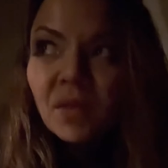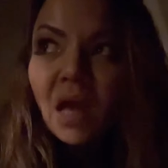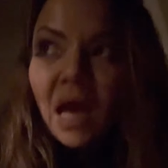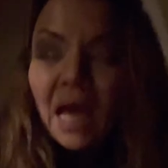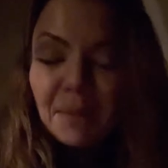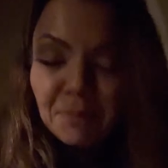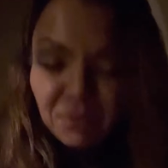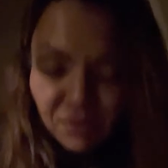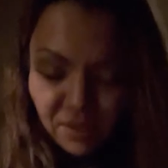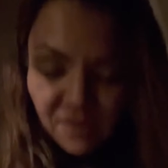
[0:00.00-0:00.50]
I
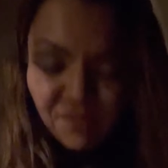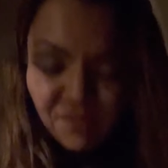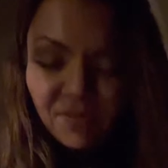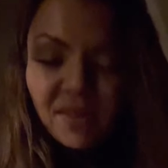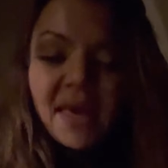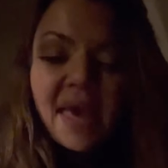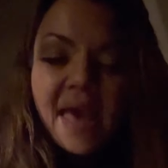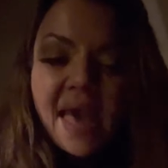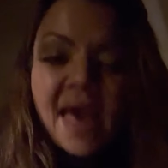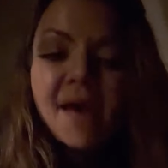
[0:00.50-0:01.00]
believe they
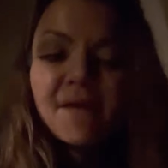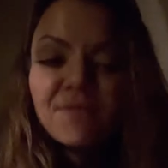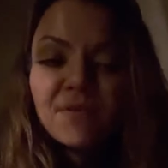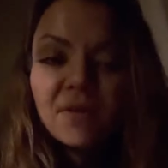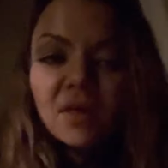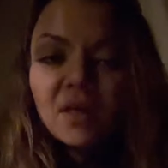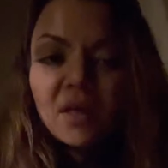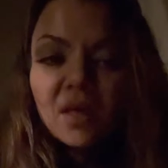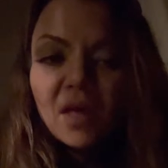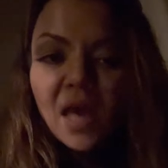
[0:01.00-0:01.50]
have.
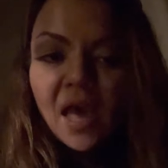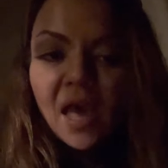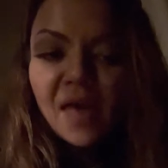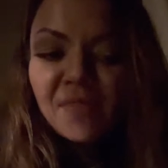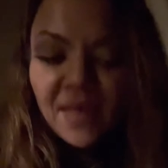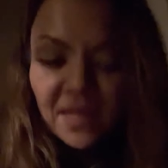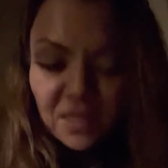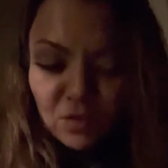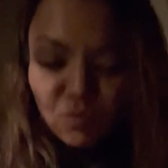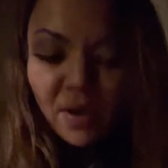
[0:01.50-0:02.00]
And
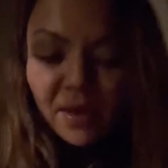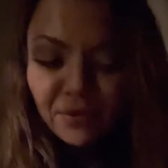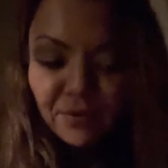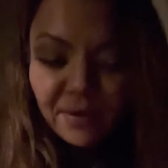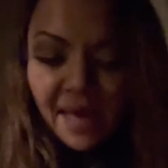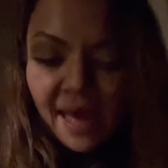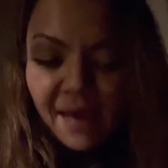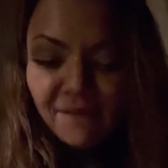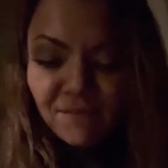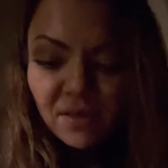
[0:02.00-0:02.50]
that's why they're
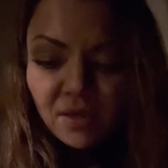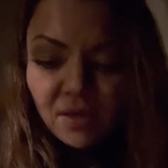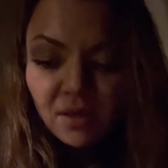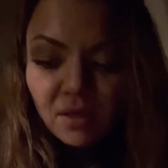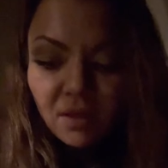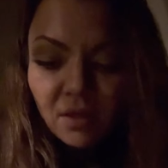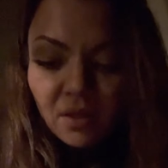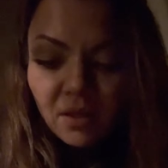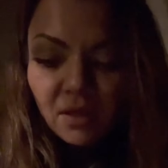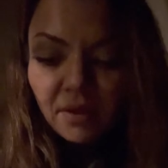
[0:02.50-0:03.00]
having
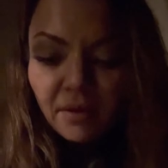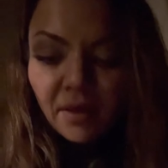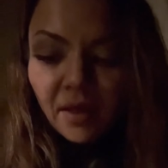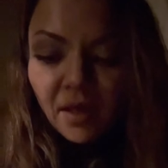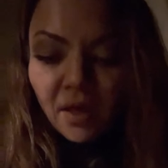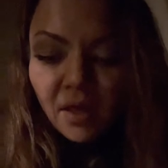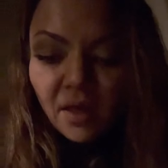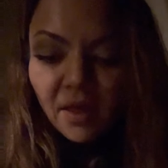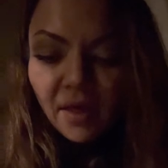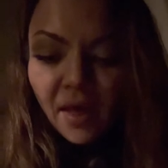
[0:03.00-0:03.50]

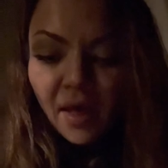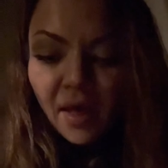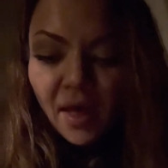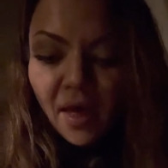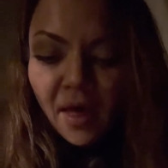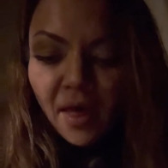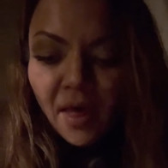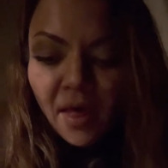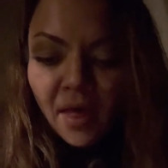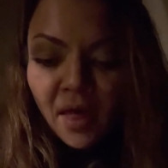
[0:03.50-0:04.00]

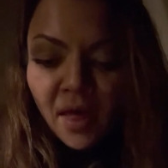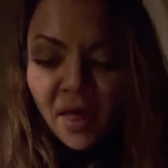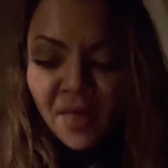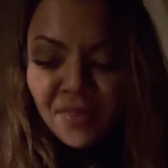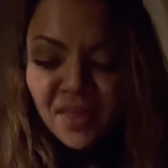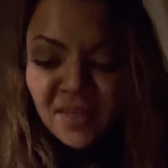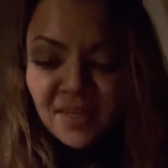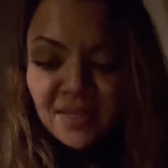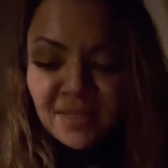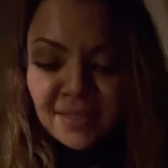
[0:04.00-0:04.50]

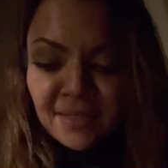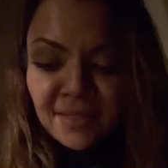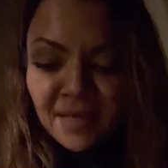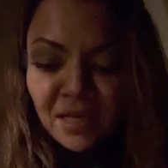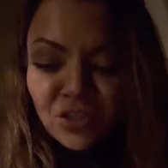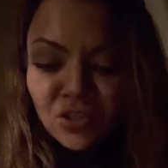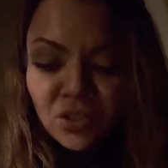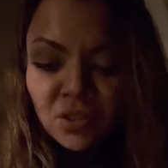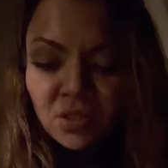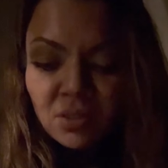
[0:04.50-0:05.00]
the
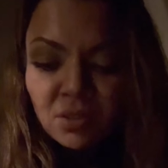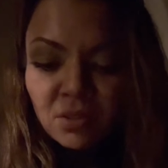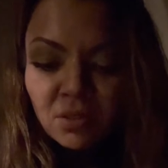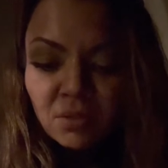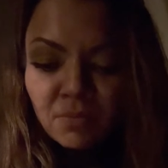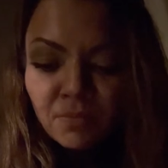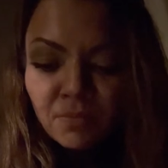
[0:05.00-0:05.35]
discussions